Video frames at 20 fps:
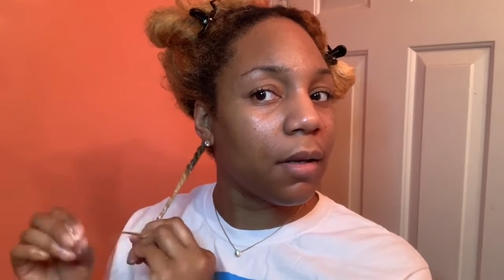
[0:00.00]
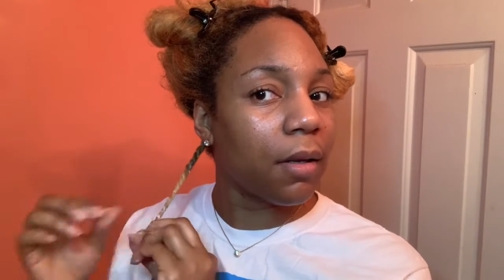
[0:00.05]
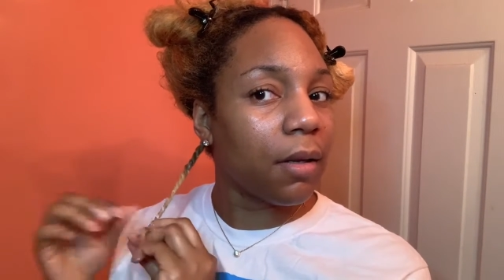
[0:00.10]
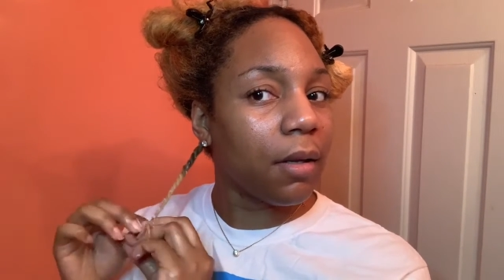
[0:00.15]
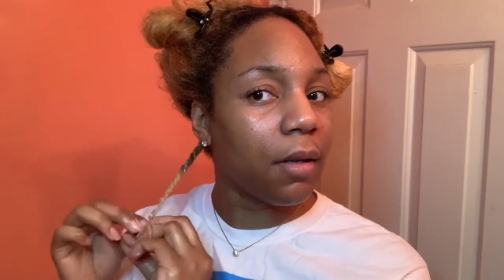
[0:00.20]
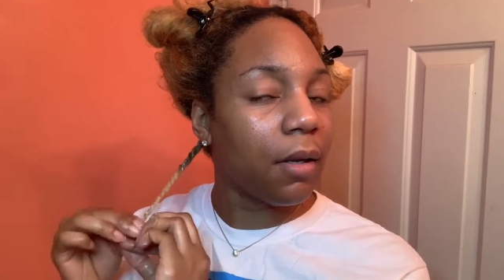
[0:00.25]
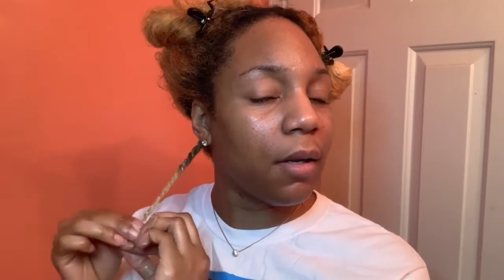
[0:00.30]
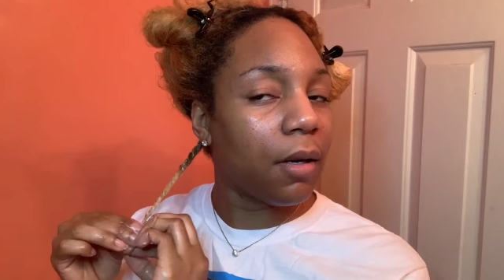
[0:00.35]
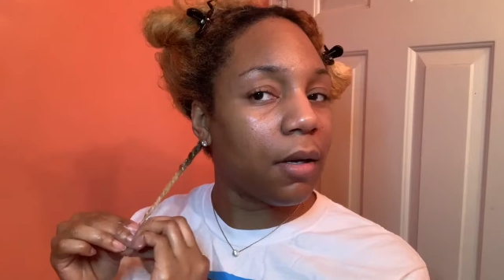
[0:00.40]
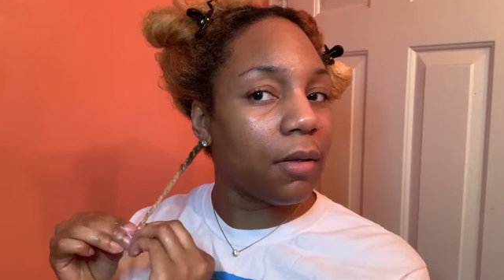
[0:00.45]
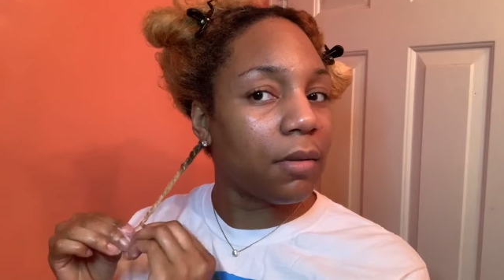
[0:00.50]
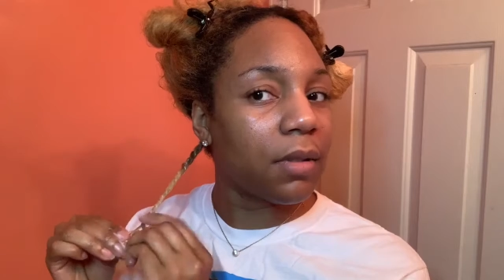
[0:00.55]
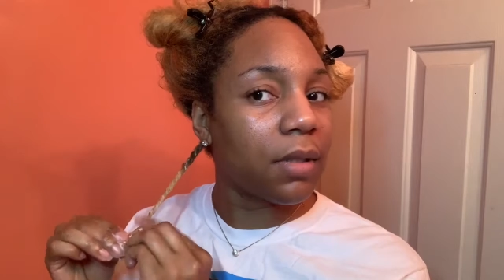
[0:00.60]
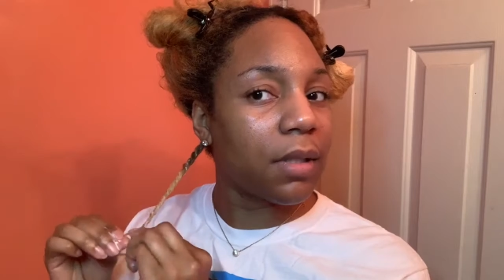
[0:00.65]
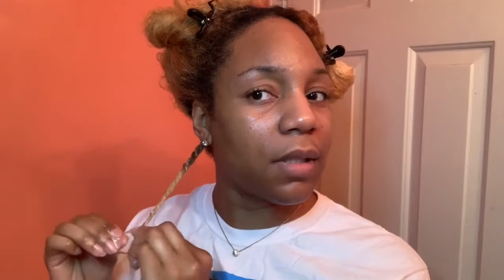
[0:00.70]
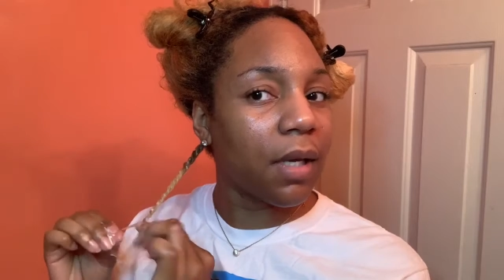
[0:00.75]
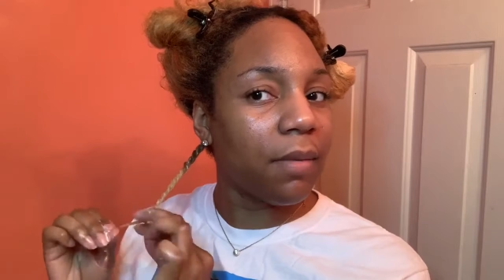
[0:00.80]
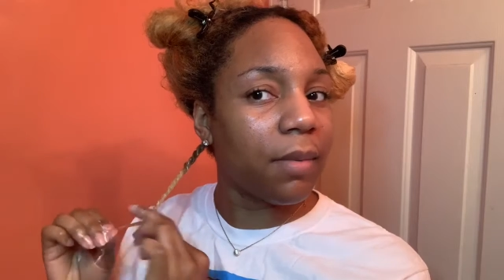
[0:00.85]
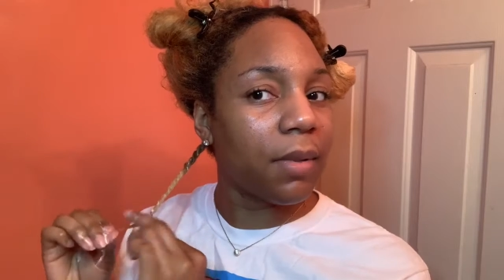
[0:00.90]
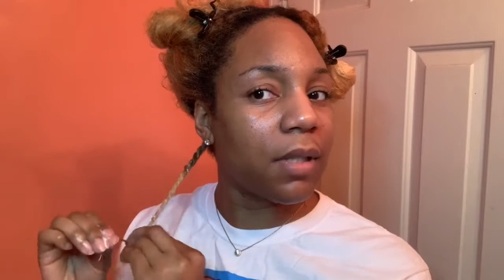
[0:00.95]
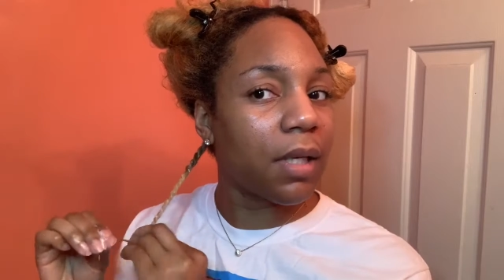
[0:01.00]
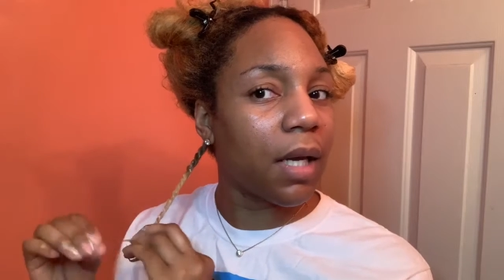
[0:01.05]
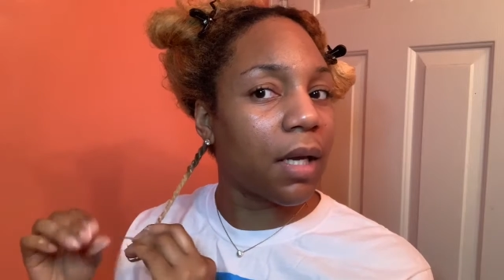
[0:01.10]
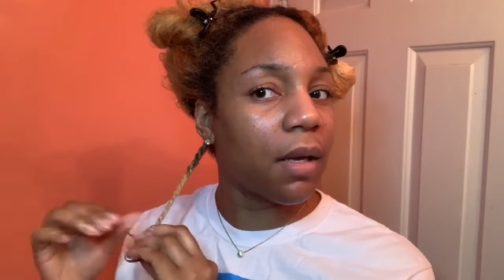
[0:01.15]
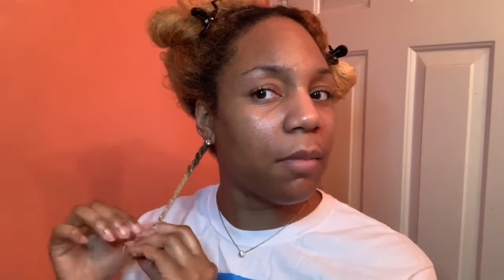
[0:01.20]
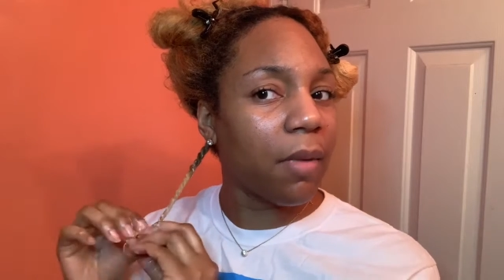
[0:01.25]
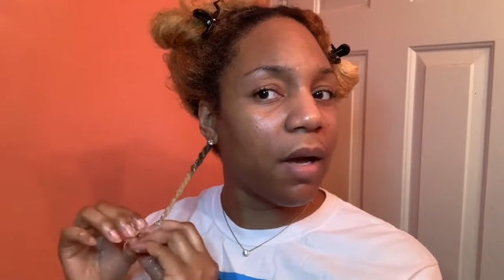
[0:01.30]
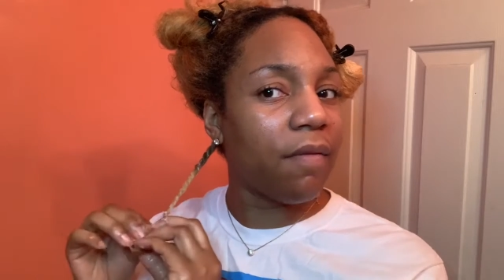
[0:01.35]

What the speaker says: You know, since I've been taking my